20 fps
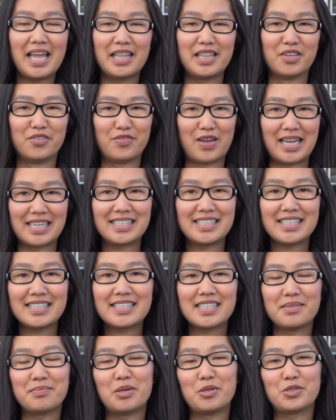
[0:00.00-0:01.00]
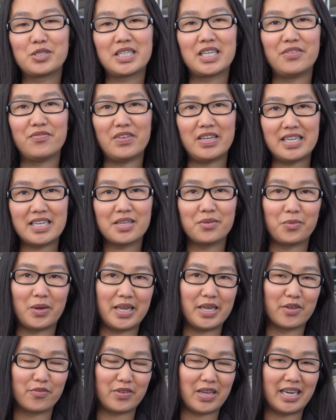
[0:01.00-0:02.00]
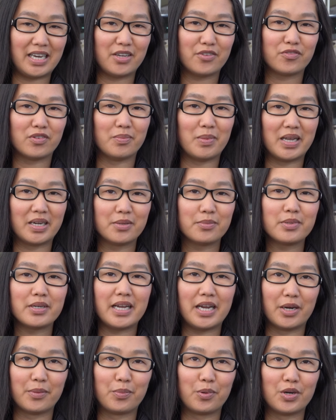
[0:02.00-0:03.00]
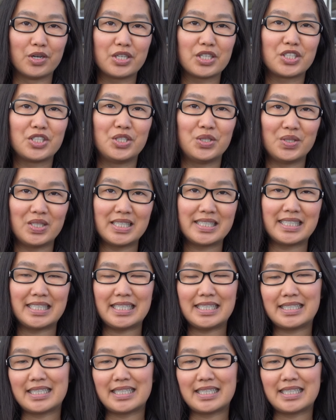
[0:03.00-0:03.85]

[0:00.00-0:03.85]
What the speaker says: The fastest and most convenient way of getting from Edinburgh Airport to the city